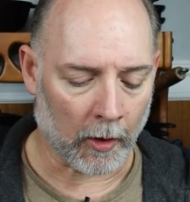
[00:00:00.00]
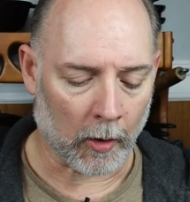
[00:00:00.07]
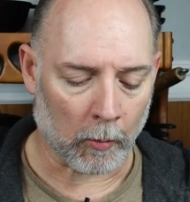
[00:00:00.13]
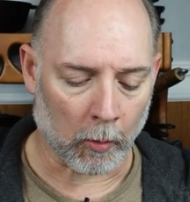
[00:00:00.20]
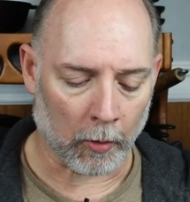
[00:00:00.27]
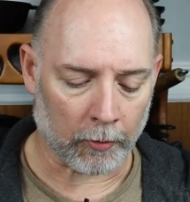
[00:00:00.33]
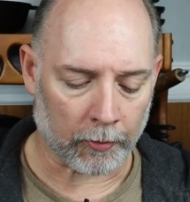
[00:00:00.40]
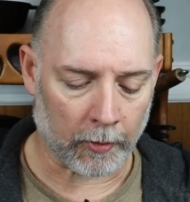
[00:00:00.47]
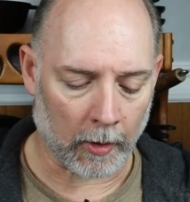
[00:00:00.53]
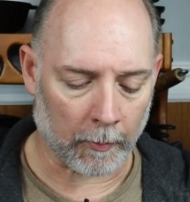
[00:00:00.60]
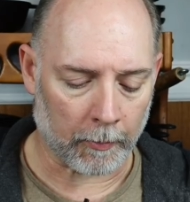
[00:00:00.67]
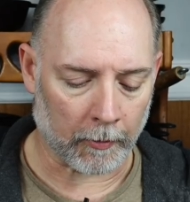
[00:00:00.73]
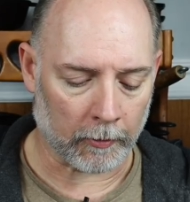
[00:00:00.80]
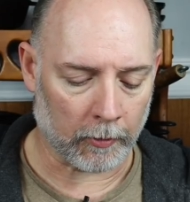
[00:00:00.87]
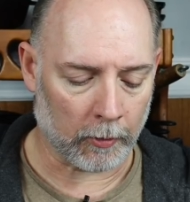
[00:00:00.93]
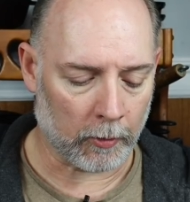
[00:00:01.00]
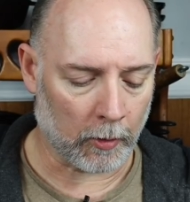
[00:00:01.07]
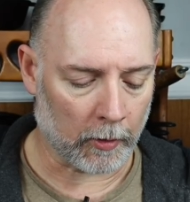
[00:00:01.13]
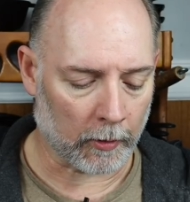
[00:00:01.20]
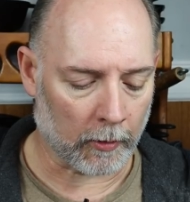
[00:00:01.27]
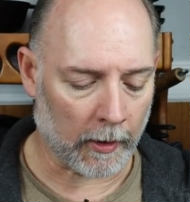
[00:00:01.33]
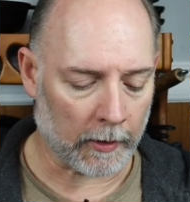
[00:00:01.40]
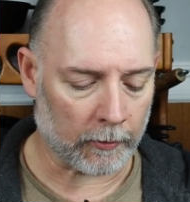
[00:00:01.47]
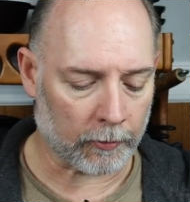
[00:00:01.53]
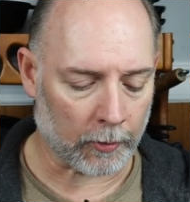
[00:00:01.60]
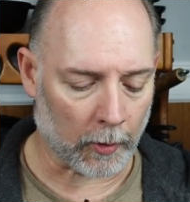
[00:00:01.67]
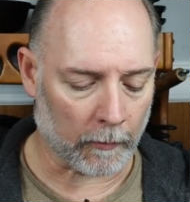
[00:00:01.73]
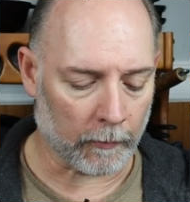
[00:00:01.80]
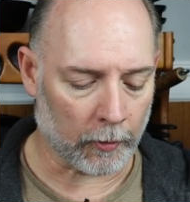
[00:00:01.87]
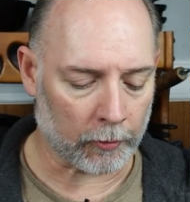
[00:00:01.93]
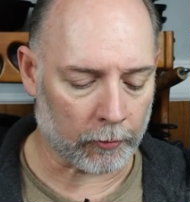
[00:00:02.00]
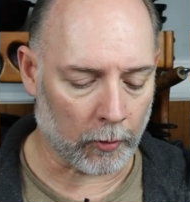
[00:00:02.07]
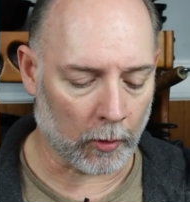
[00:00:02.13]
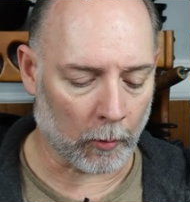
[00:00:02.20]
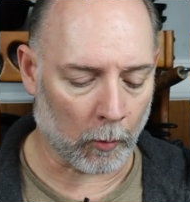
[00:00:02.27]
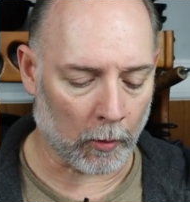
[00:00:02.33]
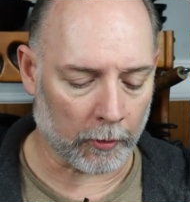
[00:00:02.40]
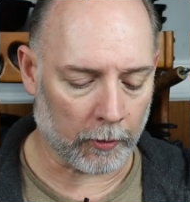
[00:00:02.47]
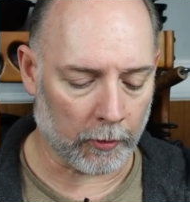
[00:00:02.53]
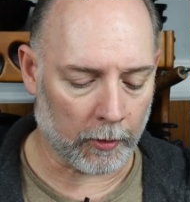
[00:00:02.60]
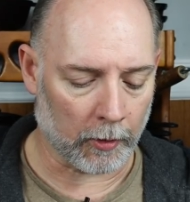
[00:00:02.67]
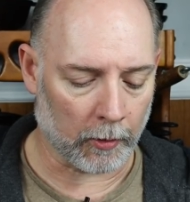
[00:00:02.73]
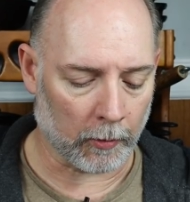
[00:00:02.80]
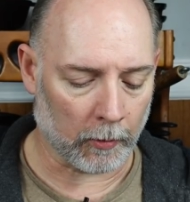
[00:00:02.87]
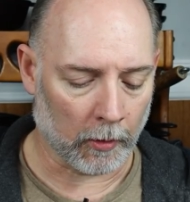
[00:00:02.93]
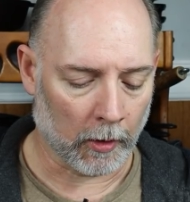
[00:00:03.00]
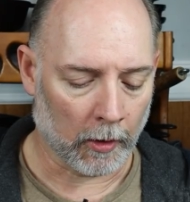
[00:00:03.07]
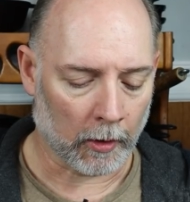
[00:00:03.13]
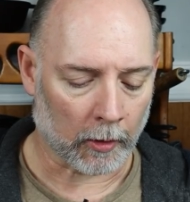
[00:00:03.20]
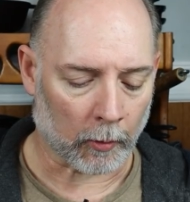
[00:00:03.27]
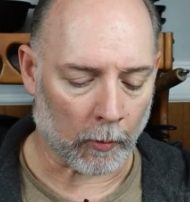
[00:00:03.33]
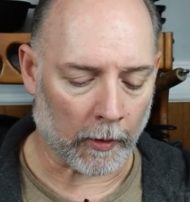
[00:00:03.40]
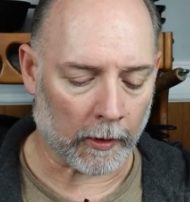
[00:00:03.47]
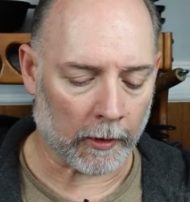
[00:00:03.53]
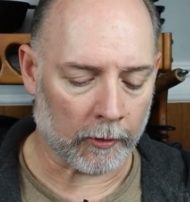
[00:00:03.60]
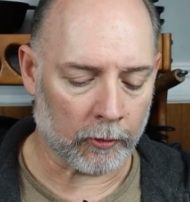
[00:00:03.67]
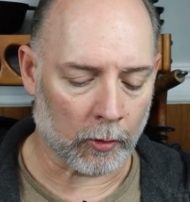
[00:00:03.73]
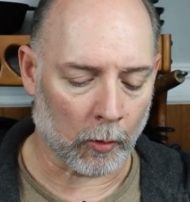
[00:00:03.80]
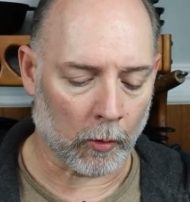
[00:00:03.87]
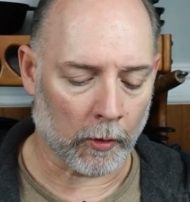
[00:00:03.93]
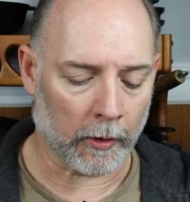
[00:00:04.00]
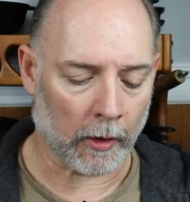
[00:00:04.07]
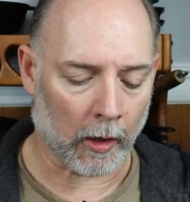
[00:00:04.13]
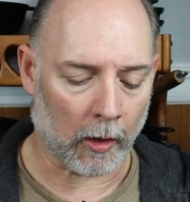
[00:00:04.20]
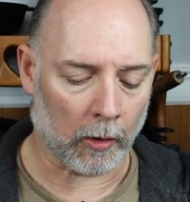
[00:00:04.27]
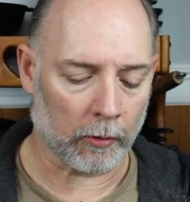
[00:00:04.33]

They are worth something. You do a great service doing what you do. Greatly enjoy